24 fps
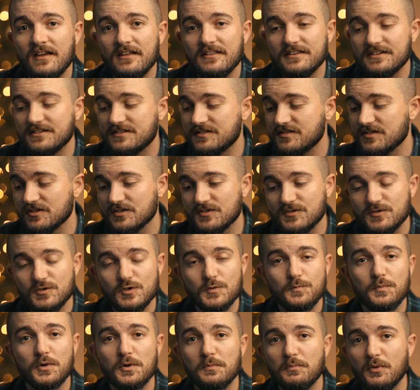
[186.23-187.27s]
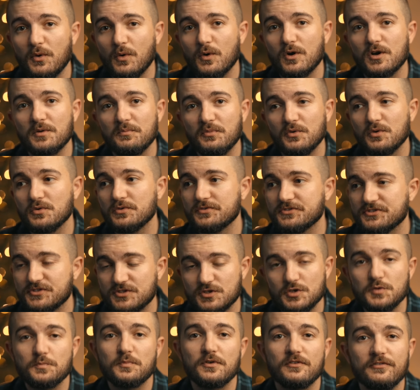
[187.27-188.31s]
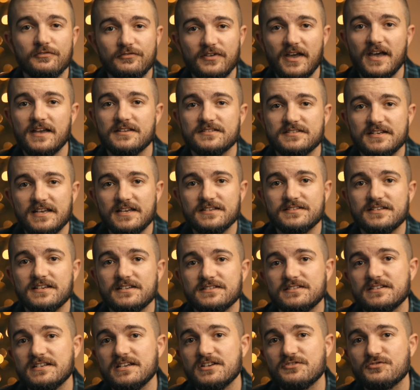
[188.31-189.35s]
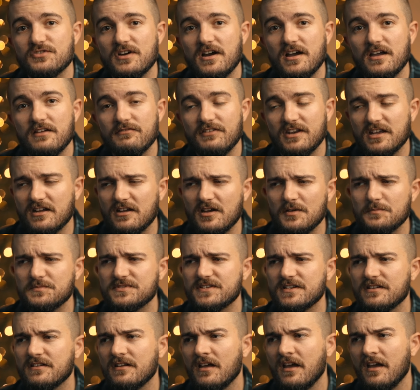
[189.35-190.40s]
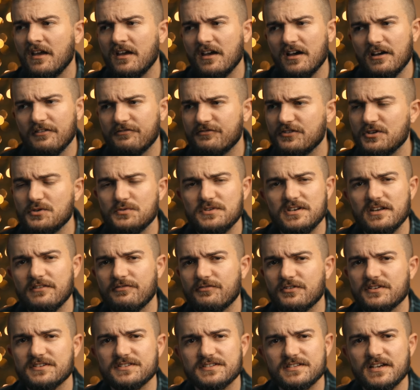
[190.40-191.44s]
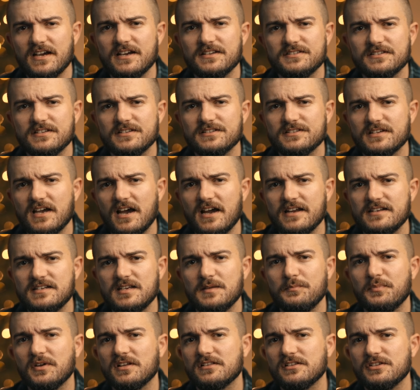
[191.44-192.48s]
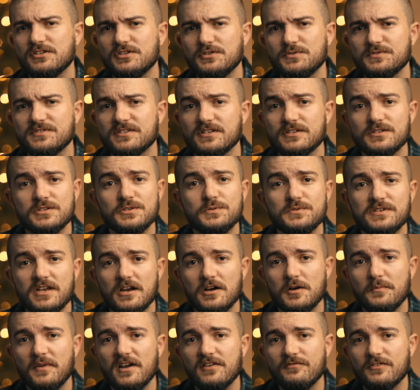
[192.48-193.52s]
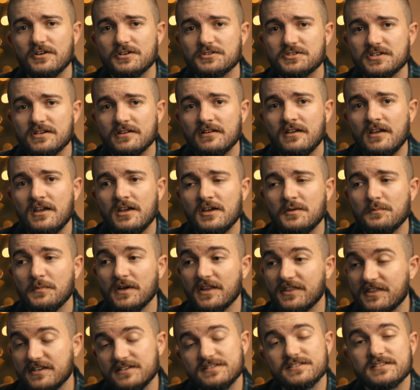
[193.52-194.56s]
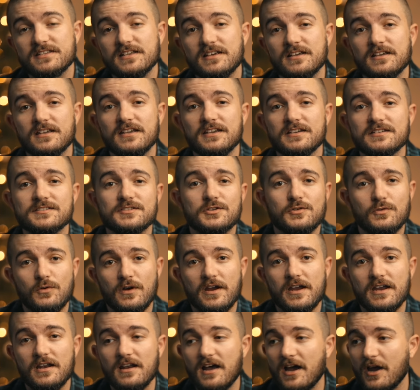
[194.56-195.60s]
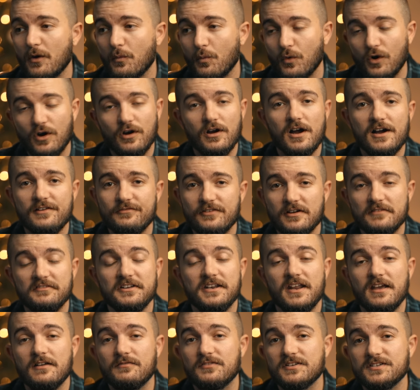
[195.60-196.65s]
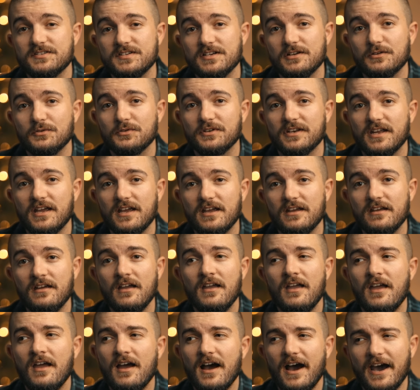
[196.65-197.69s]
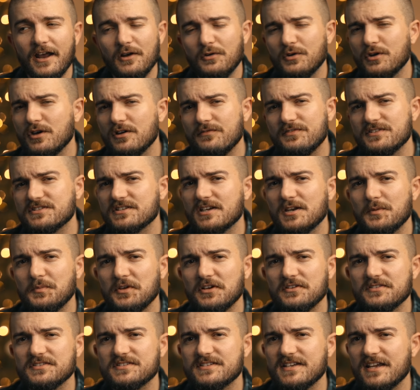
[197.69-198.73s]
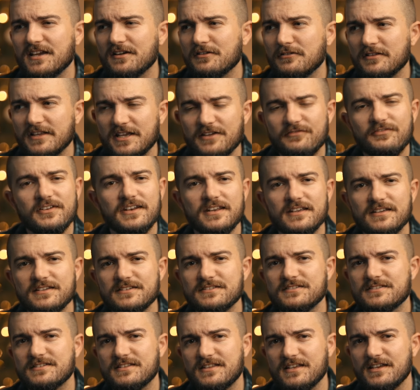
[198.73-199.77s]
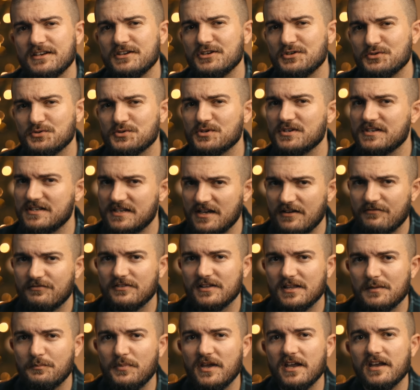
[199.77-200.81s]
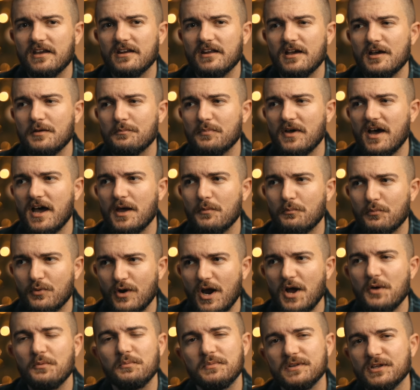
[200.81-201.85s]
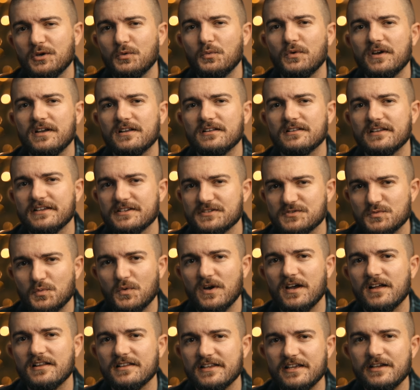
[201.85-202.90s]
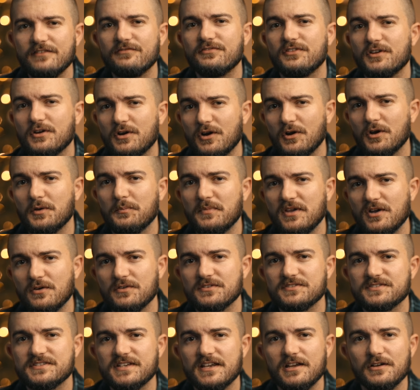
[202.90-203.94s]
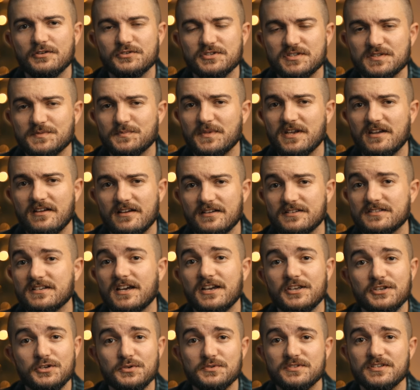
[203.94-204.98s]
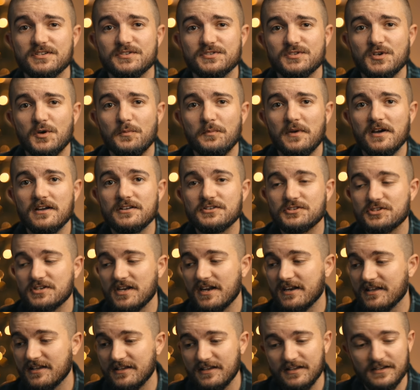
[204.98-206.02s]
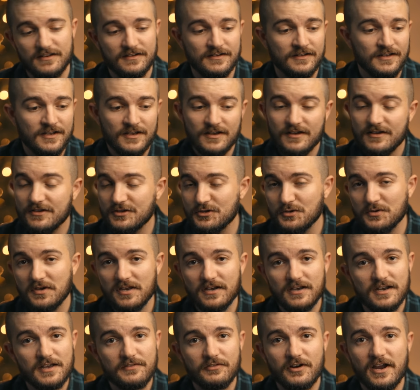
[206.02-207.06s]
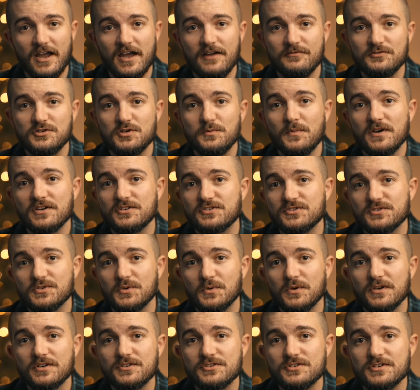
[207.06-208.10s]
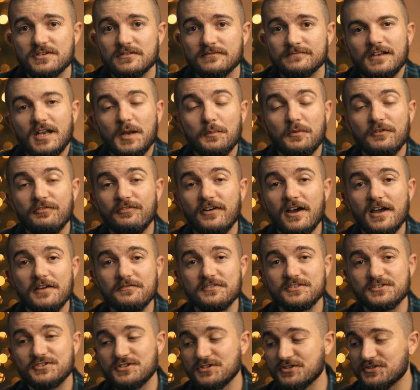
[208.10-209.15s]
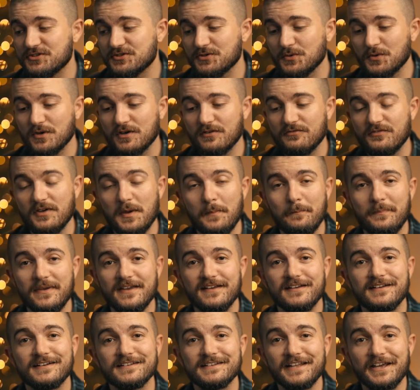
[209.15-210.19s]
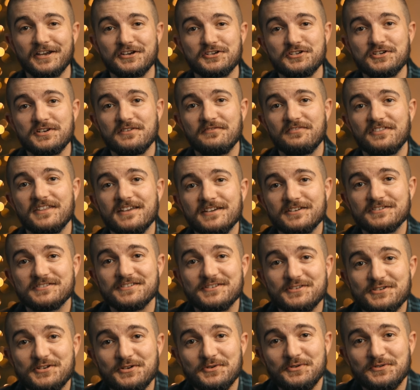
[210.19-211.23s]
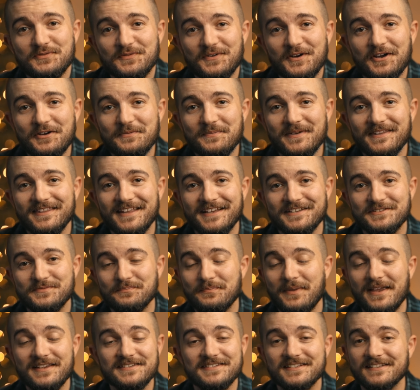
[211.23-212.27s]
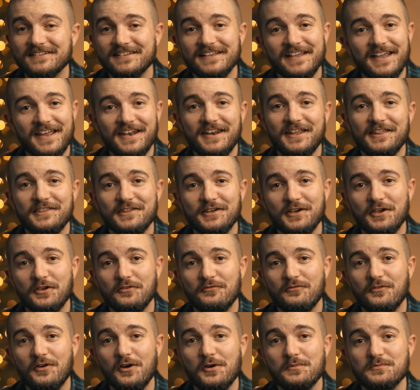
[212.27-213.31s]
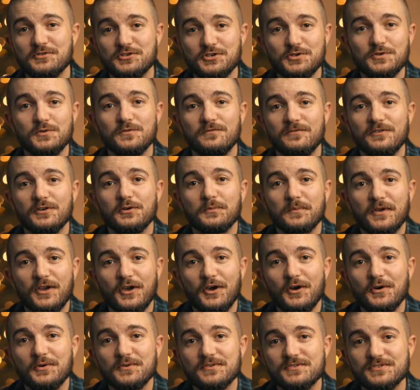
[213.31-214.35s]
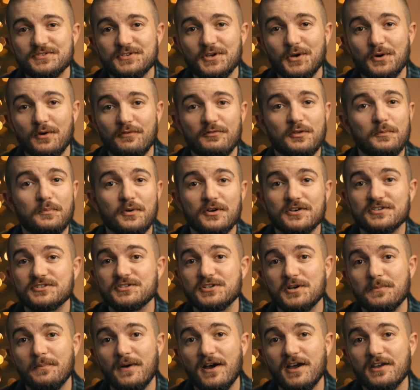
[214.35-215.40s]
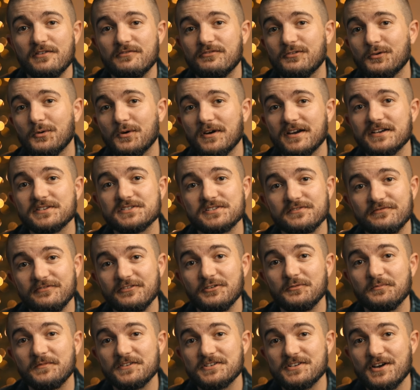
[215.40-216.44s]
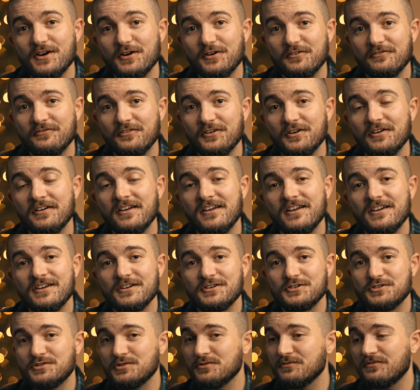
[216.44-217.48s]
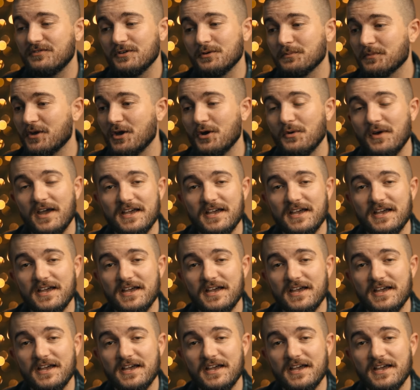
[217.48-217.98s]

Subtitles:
This is a super portable, super fast SSD drive, and it comes in a few different sizes. I typically use the 2 terabyte version, but this thing is great. I work off of it every single day. I don't know if it's going to be on sale. If it is, then you should definitely pick it up. I probably will as well if they're going to be on sale, just because I use it so much. And again, you can never have too much storage. Number five is just sort of a big collection of things to choose from, and that's basically anything from Shoot Film Co. So if the person you're buying for is a film photographer, Shoot Film Co.